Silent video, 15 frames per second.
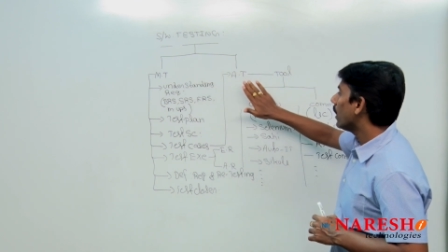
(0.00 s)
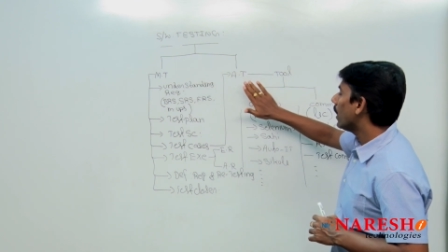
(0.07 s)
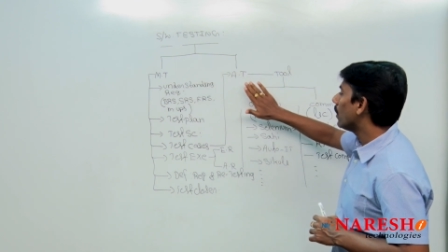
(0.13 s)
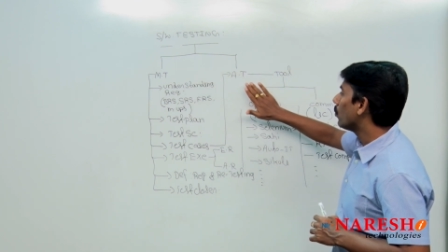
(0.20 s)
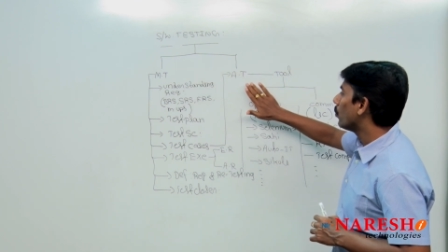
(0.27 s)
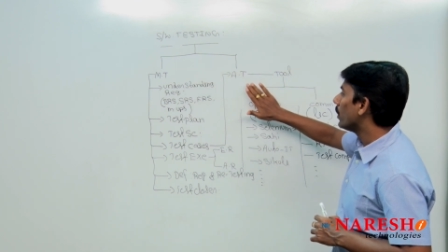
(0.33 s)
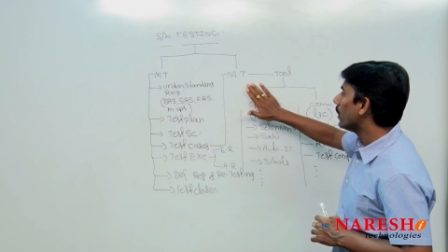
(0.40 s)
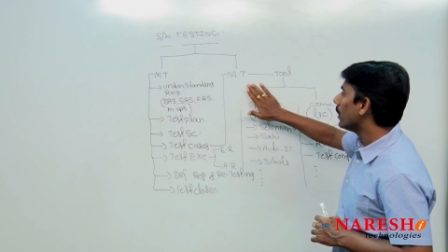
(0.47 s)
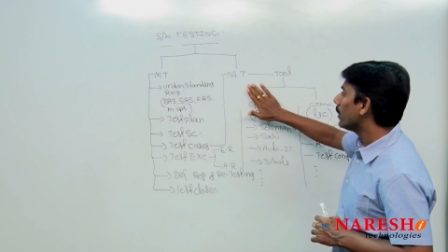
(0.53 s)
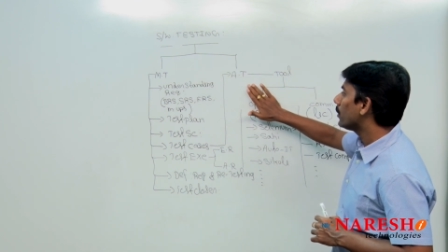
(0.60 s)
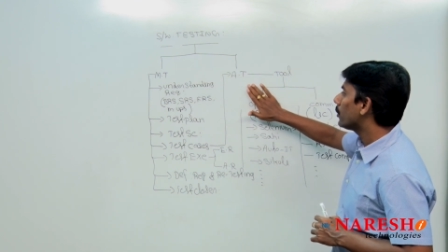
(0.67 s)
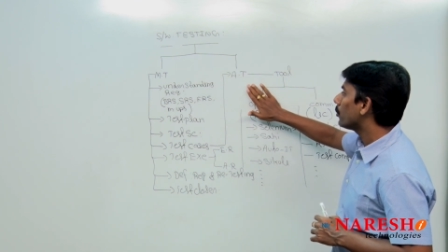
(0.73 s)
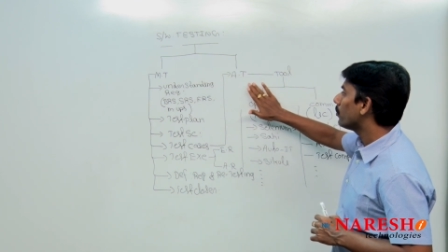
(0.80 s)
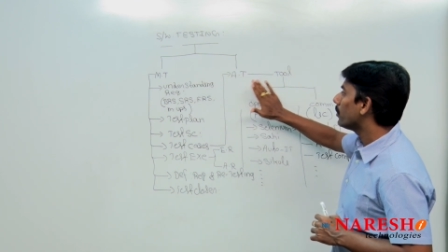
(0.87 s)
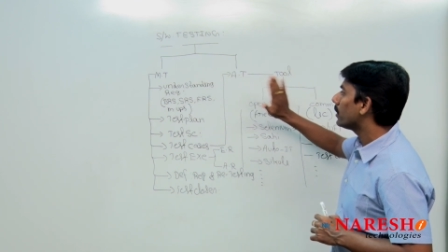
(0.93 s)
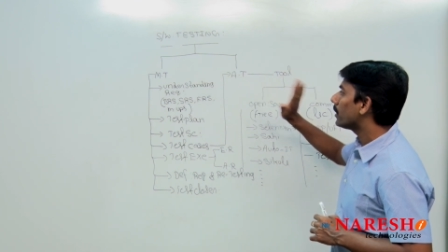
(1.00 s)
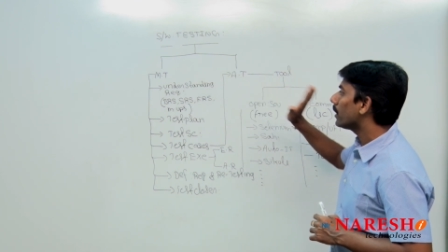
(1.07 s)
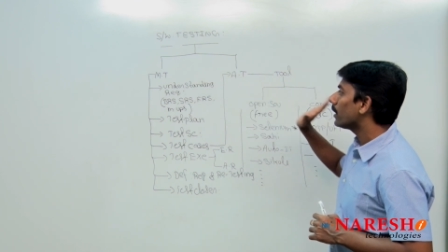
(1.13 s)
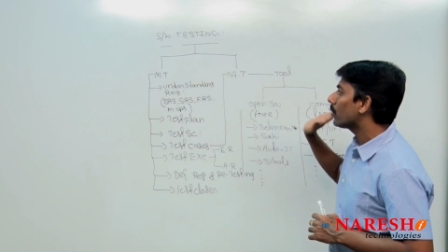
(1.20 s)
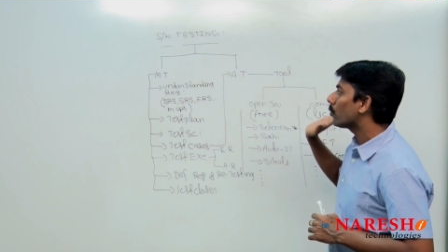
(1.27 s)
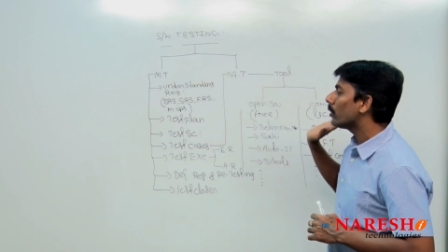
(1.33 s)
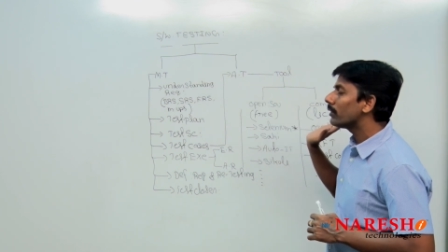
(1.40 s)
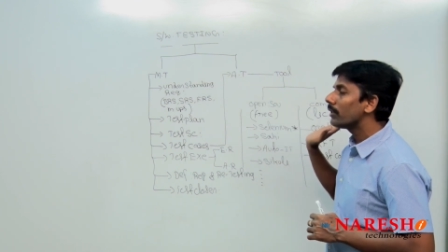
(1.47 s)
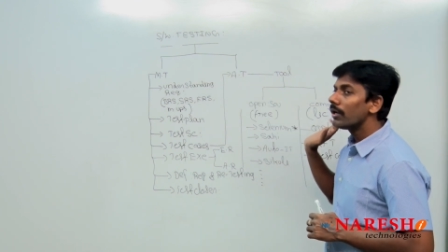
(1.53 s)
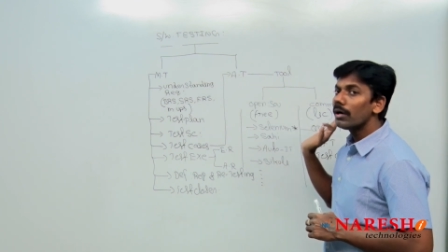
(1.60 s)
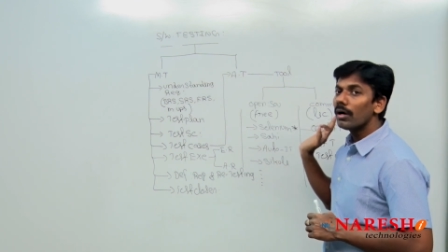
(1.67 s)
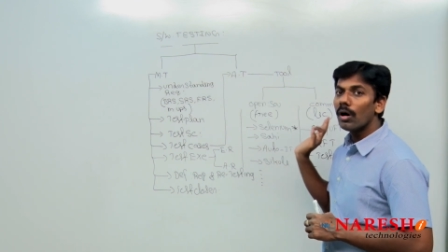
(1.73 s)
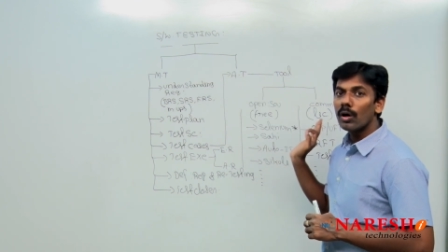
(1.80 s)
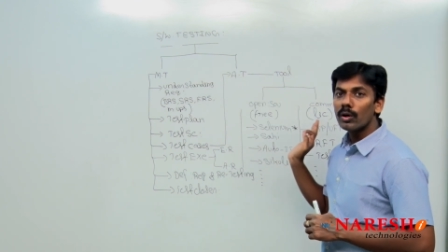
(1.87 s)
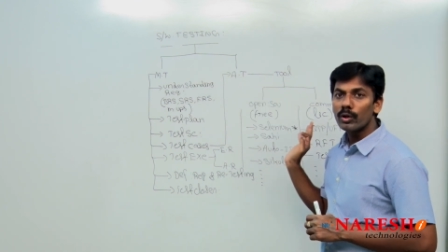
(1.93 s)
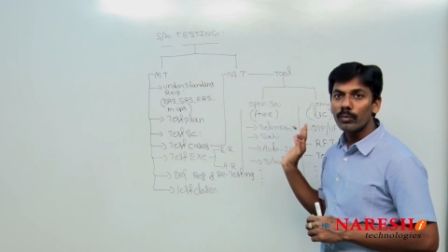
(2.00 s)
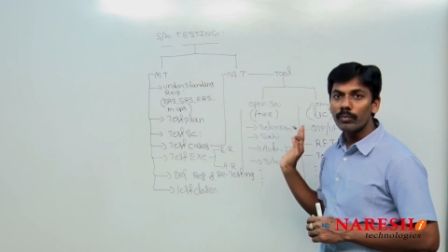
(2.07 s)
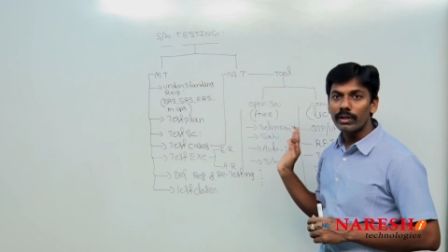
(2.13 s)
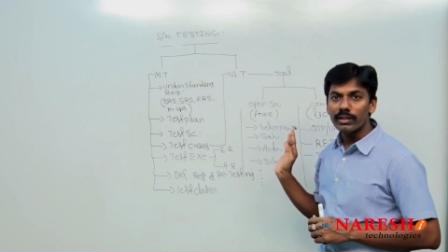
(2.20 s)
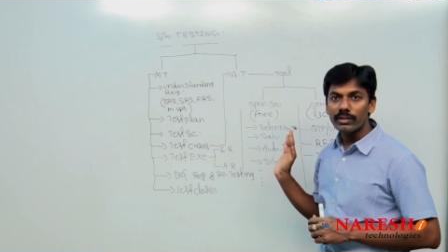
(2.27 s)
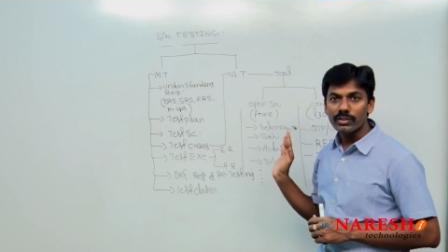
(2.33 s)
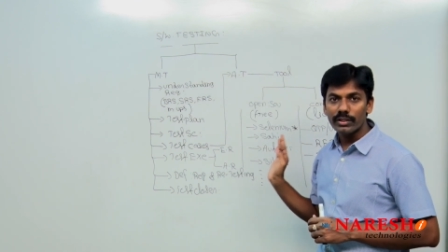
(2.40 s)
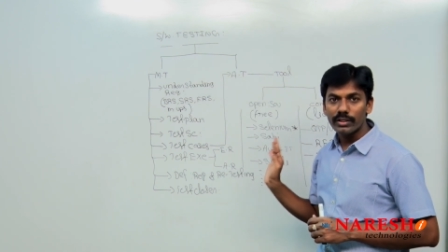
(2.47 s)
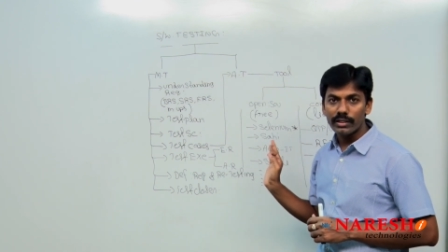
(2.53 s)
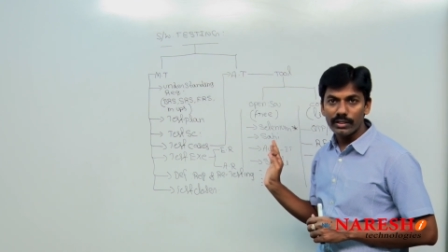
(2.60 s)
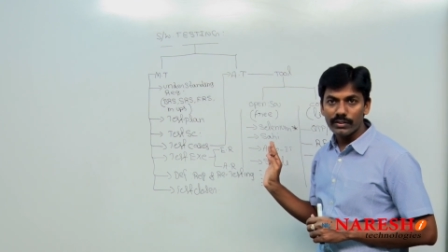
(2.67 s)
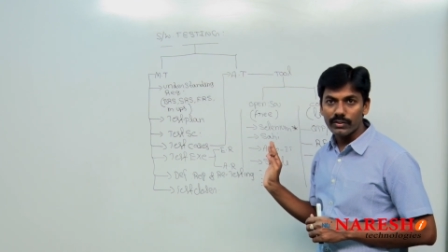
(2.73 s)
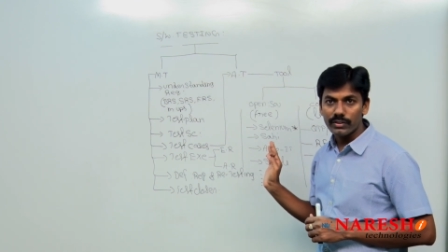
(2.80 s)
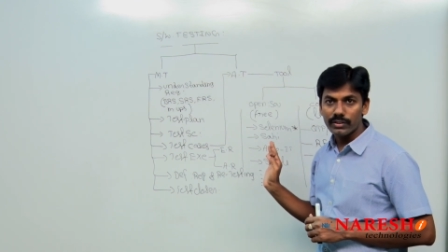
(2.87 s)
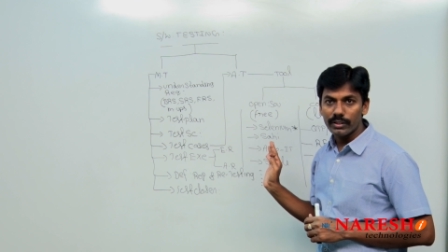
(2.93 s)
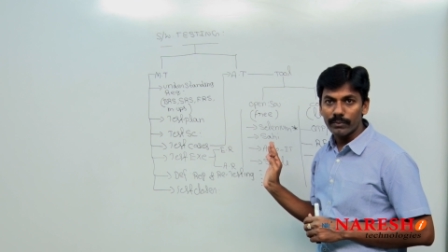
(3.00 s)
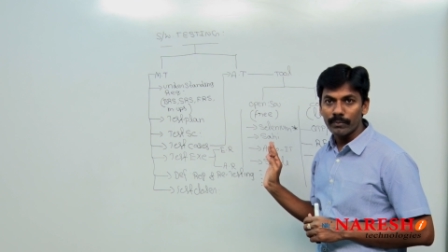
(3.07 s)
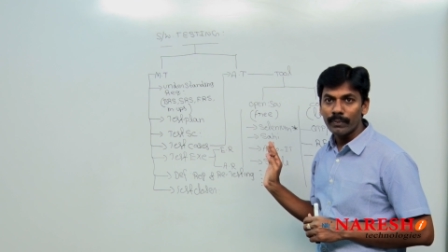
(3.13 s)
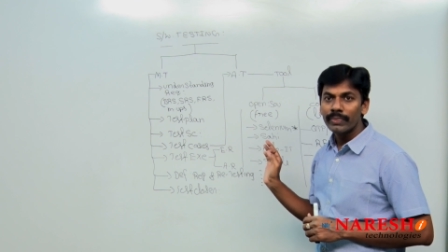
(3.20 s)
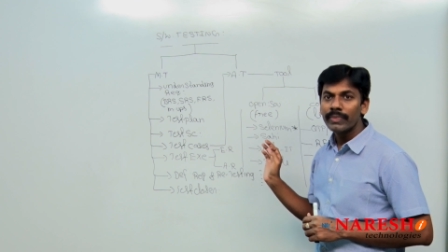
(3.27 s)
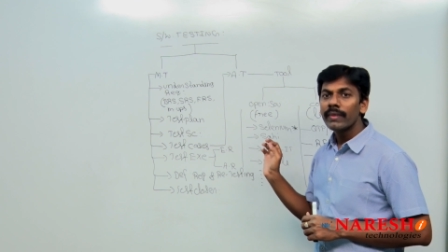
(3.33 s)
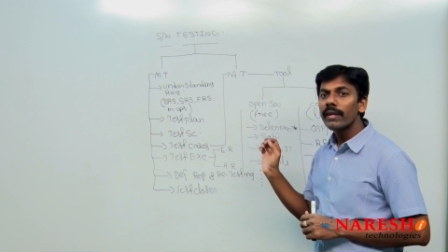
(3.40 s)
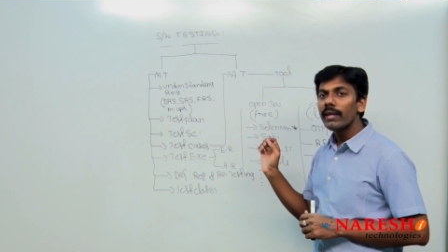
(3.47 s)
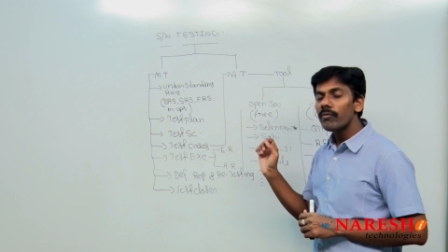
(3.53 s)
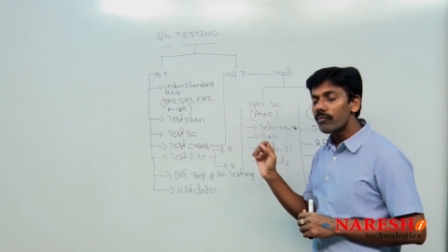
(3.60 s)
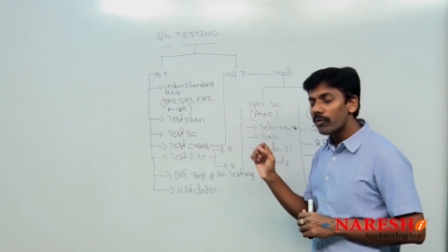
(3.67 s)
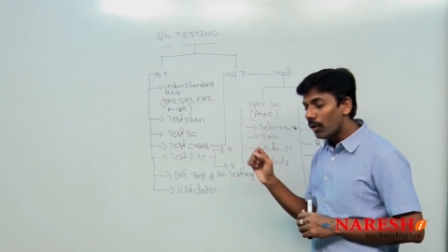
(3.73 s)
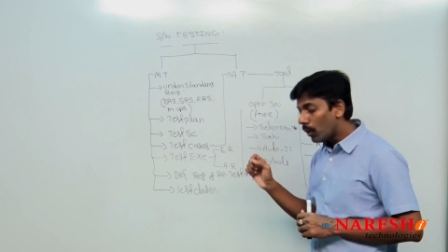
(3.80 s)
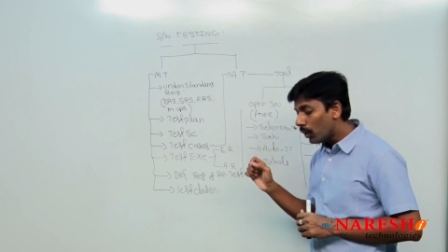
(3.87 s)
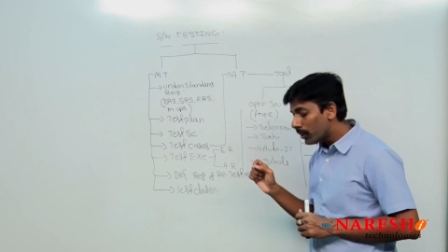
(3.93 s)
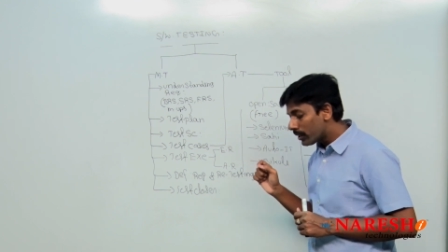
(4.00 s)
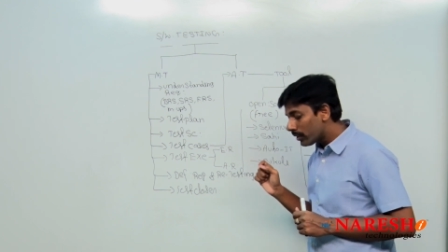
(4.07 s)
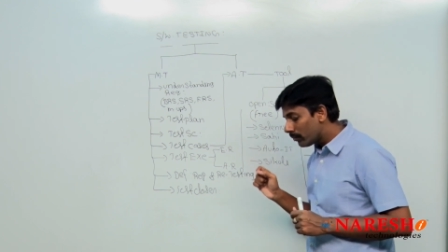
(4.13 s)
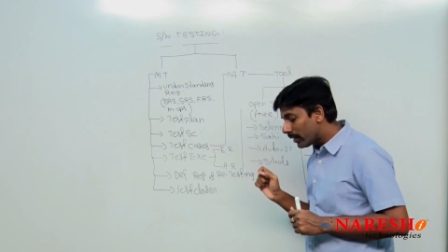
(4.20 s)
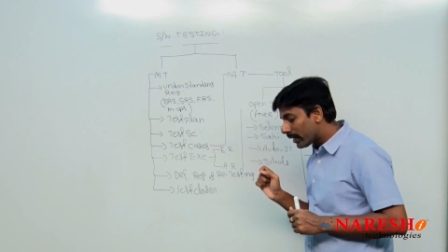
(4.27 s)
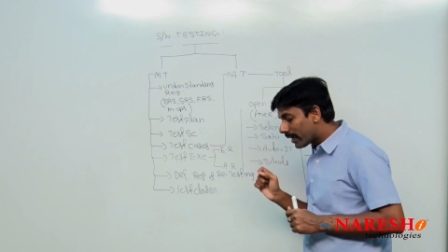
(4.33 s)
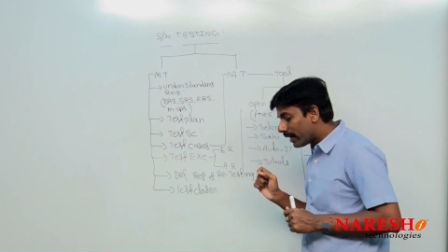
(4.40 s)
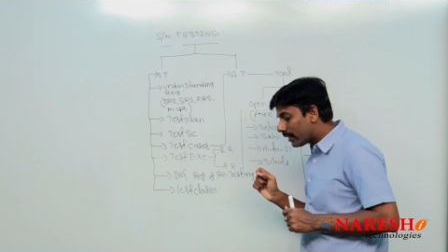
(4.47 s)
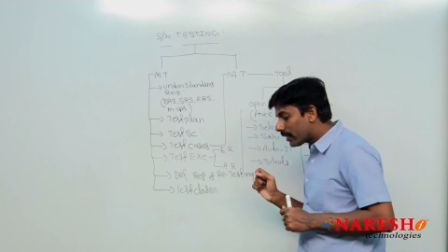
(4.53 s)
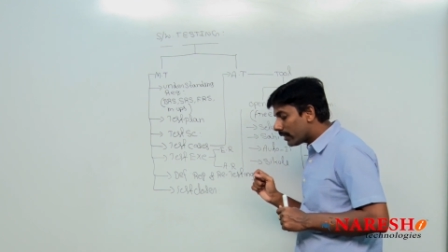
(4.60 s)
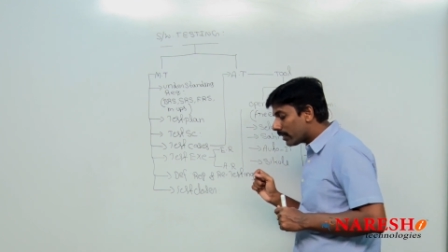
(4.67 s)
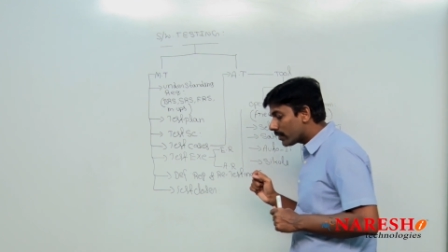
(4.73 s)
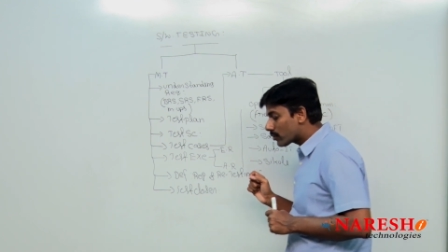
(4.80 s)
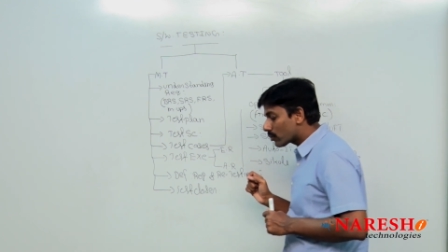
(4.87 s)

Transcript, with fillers: and we need to be take with automation testing. If you want to be getting a